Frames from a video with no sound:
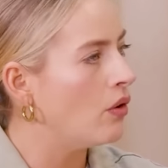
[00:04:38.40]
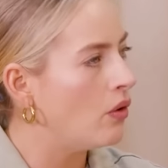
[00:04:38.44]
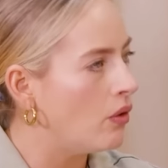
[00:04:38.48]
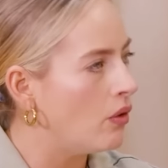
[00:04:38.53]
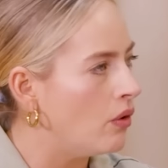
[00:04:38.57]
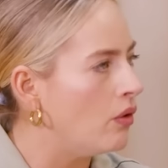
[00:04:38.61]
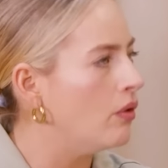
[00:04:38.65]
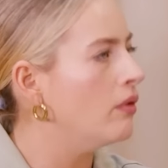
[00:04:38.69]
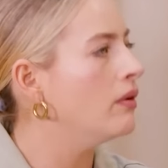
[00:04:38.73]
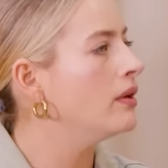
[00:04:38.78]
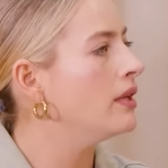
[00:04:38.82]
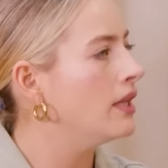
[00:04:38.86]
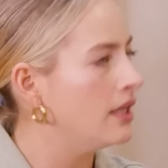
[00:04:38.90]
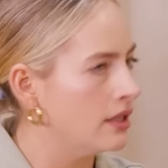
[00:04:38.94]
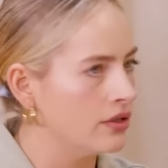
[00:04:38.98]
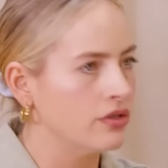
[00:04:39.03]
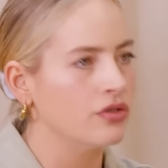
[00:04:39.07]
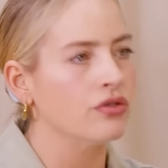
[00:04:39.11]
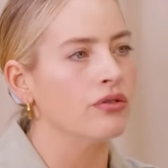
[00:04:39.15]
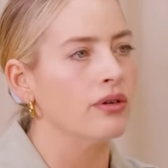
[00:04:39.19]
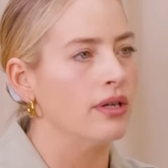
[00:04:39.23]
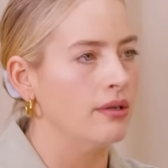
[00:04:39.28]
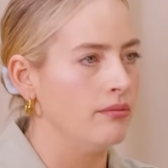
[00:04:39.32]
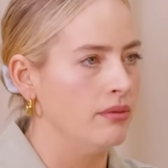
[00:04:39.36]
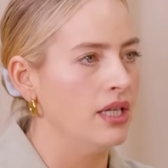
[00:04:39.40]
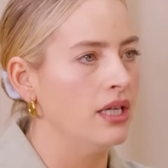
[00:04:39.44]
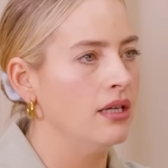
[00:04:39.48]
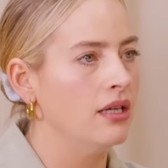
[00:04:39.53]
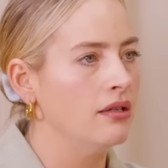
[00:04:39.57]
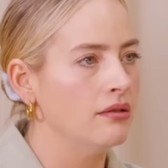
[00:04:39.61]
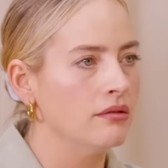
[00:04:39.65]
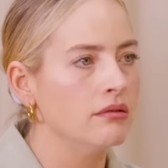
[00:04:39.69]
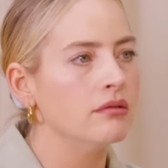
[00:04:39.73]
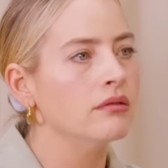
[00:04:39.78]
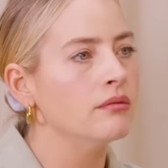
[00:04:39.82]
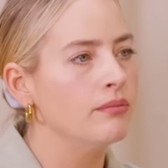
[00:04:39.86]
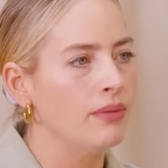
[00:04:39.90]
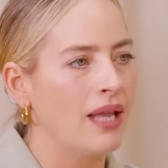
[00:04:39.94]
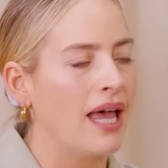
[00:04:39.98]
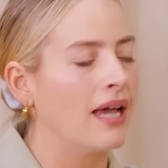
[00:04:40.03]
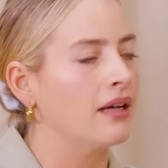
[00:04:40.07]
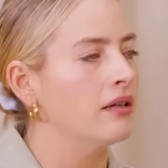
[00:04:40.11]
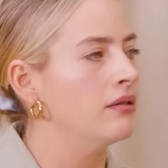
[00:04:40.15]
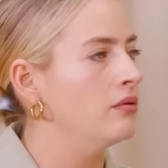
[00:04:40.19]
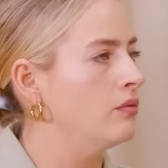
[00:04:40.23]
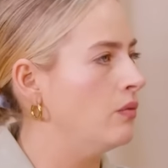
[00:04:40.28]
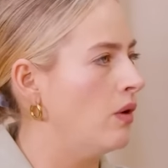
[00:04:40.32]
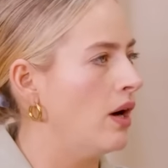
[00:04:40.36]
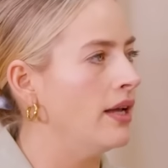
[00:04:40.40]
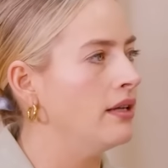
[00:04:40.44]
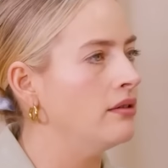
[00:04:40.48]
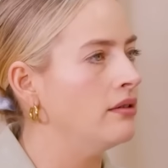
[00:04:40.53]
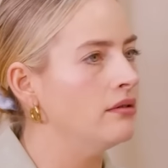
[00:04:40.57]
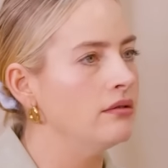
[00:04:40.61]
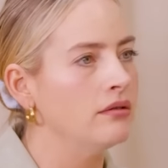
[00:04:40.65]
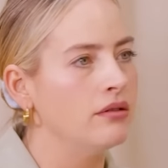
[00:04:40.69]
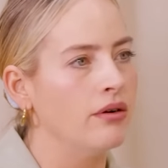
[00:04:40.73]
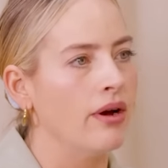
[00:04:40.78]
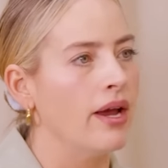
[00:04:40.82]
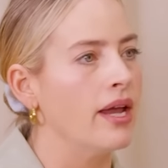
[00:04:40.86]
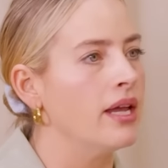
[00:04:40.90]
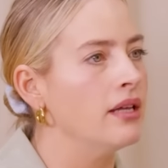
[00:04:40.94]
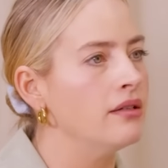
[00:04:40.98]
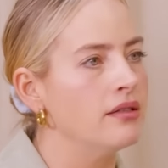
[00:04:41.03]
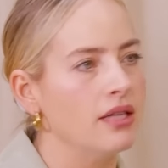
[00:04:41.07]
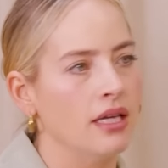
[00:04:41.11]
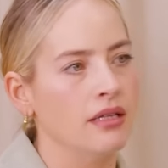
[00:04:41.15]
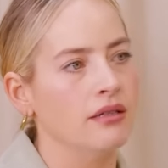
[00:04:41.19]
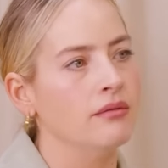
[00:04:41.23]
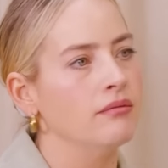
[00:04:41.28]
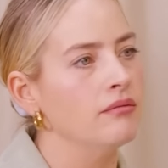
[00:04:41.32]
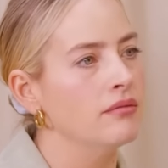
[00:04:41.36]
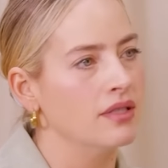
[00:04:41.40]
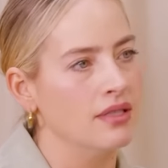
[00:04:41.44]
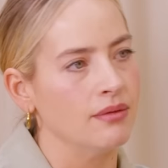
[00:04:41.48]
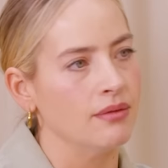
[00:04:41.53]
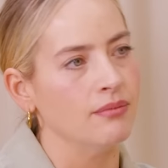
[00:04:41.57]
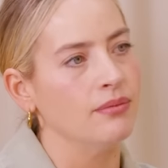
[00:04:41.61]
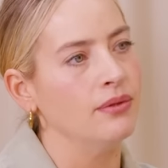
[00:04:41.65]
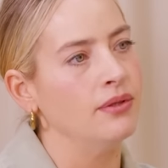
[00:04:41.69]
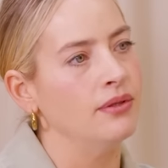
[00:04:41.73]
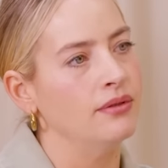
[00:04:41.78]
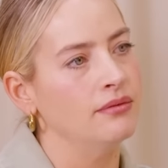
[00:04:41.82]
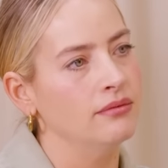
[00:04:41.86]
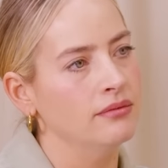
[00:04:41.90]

Or extremely black, white, grey, denim, simple.